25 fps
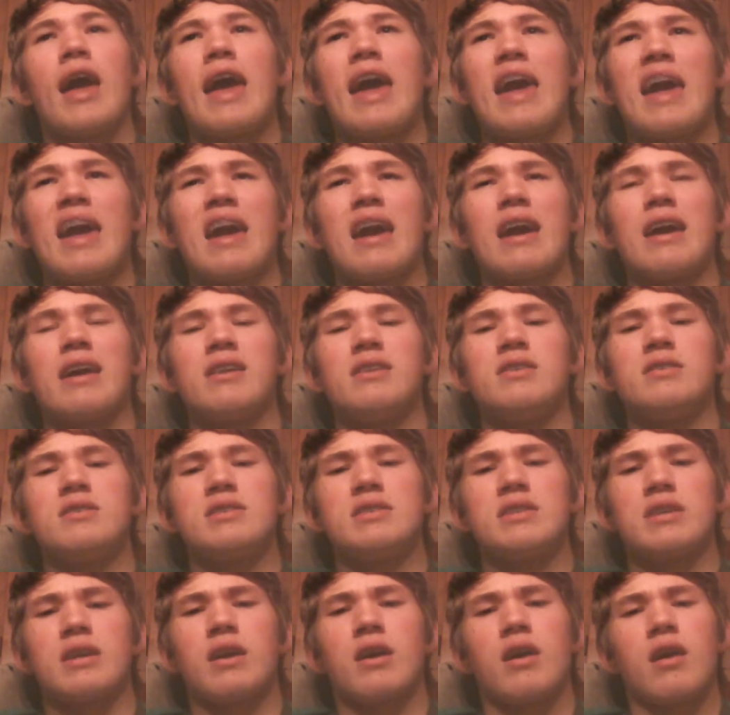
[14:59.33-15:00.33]

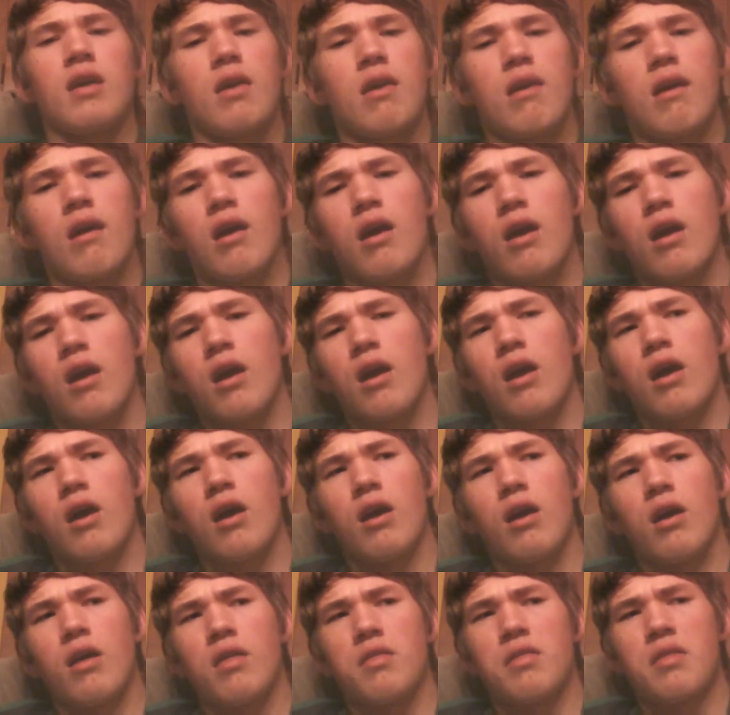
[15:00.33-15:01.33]
and
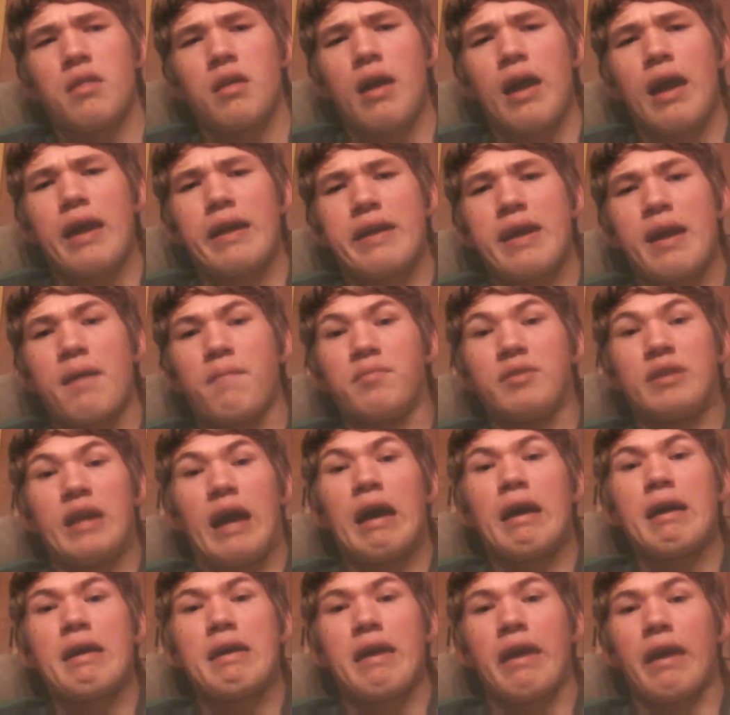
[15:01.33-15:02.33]
I kept
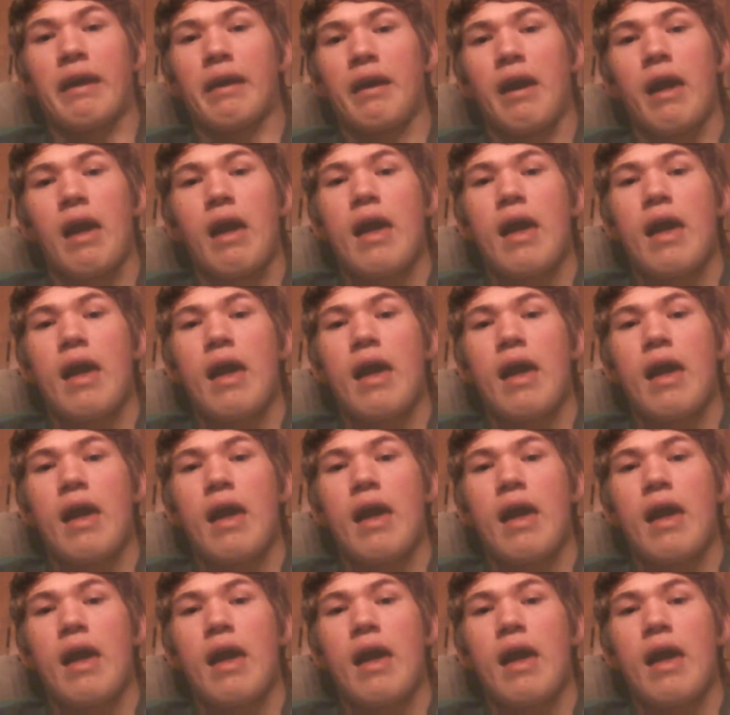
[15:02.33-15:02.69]
dying,